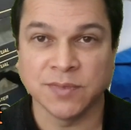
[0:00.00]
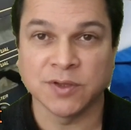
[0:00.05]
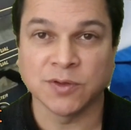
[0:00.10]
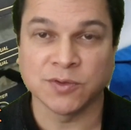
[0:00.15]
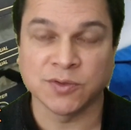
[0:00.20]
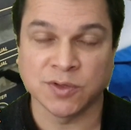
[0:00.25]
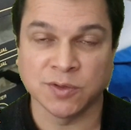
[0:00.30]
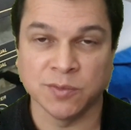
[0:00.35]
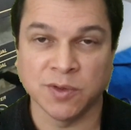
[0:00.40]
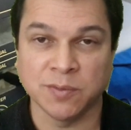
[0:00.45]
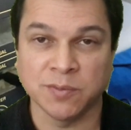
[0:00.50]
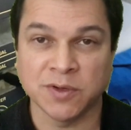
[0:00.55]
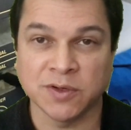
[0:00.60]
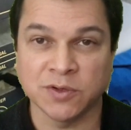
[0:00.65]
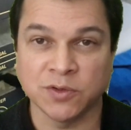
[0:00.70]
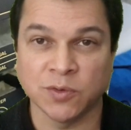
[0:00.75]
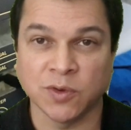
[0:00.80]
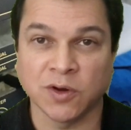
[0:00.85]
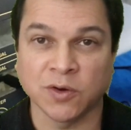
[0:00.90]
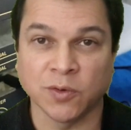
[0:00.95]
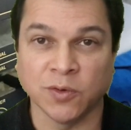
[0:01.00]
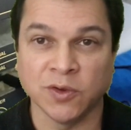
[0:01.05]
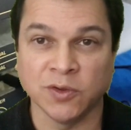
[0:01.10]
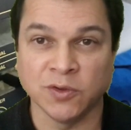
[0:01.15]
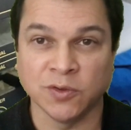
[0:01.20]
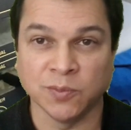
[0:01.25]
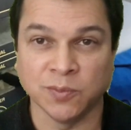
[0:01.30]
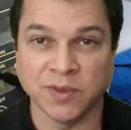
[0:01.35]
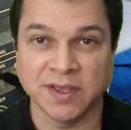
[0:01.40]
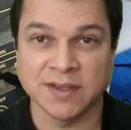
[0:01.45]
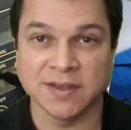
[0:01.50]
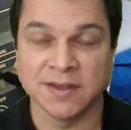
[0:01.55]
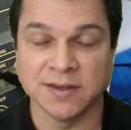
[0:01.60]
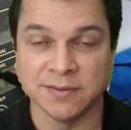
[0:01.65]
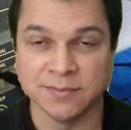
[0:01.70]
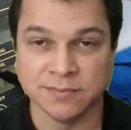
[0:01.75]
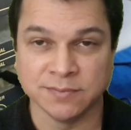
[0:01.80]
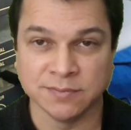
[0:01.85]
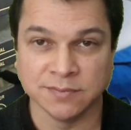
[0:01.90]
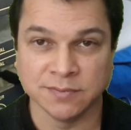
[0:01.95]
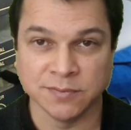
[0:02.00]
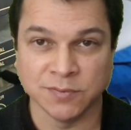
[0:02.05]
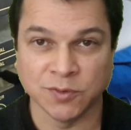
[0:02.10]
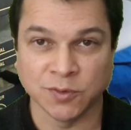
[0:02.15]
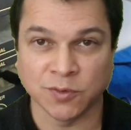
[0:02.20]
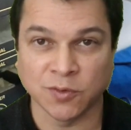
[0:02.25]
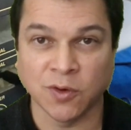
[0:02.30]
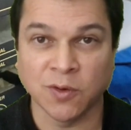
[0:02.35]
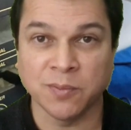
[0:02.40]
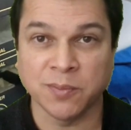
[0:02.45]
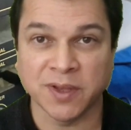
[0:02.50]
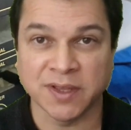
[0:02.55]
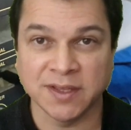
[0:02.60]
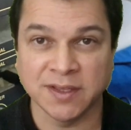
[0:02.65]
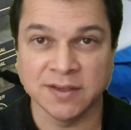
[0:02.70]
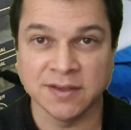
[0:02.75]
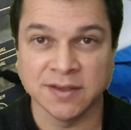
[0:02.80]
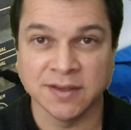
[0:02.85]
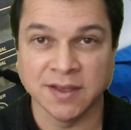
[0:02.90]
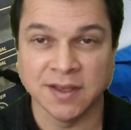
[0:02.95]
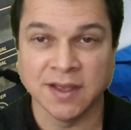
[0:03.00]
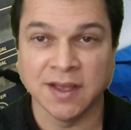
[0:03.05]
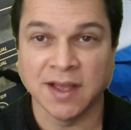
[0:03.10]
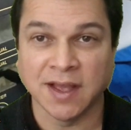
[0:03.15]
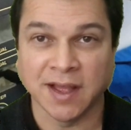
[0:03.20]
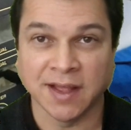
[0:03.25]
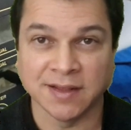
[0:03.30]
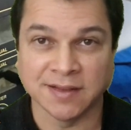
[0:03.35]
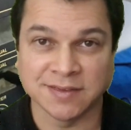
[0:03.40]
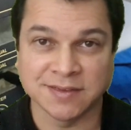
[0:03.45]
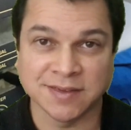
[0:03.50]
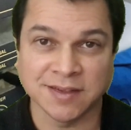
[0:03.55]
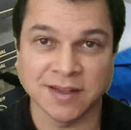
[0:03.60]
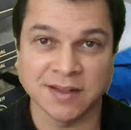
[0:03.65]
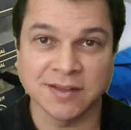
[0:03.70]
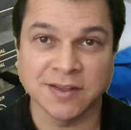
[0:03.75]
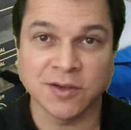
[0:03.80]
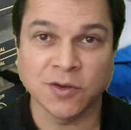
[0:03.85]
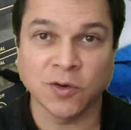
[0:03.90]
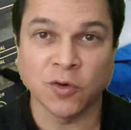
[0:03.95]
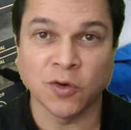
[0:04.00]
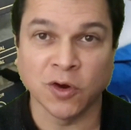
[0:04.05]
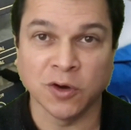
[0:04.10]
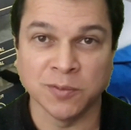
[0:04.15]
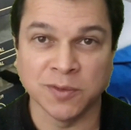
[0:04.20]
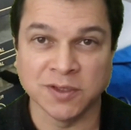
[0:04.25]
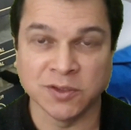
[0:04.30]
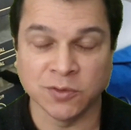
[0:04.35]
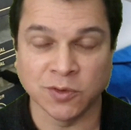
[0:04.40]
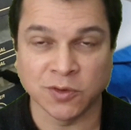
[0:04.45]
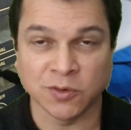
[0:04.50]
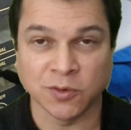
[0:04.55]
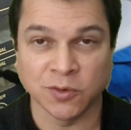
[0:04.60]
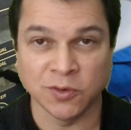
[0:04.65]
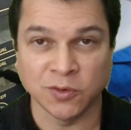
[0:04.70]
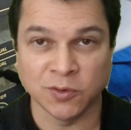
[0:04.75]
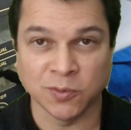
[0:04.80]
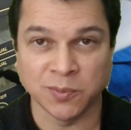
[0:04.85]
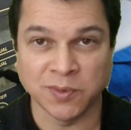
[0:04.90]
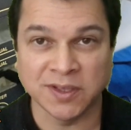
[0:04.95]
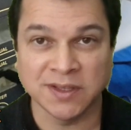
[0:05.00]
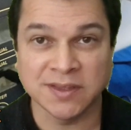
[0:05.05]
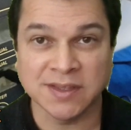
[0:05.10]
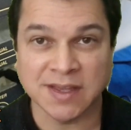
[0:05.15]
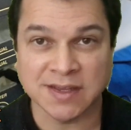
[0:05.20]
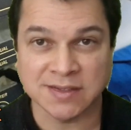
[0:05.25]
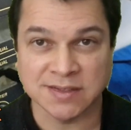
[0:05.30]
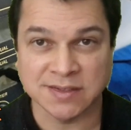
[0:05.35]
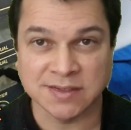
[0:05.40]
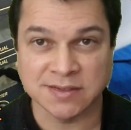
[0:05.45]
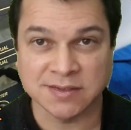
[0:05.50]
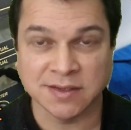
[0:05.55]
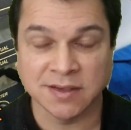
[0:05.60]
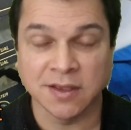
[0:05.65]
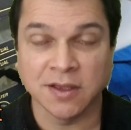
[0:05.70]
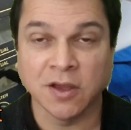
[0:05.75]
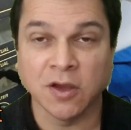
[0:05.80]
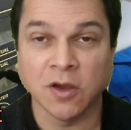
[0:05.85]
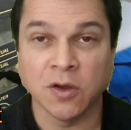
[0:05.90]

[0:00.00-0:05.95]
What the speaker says: Because remember, you are going to make your company and tell the government you are going to pay taxes